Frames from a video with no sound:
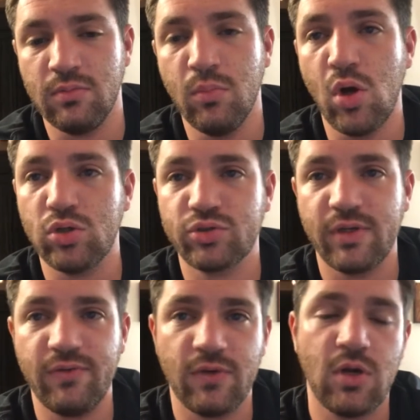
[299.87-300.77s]
Moultrie
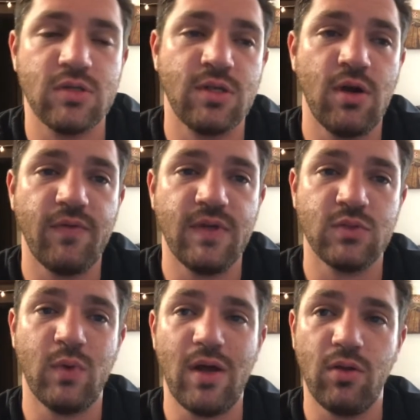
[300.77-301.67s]
for Cars and Coffee as
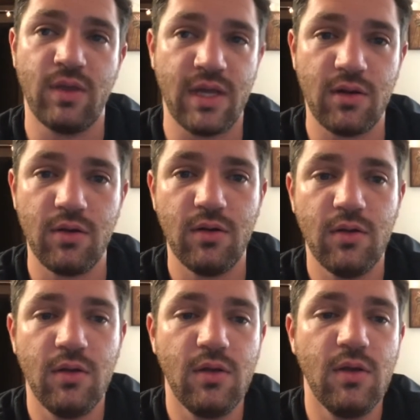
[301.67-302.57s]
well there.
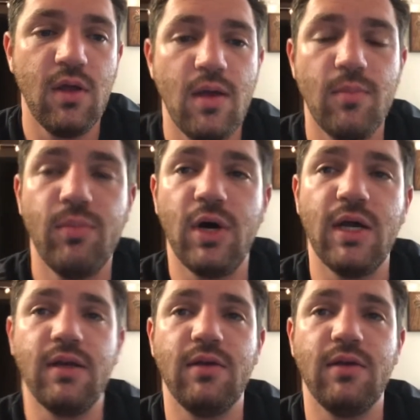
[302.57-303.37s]
But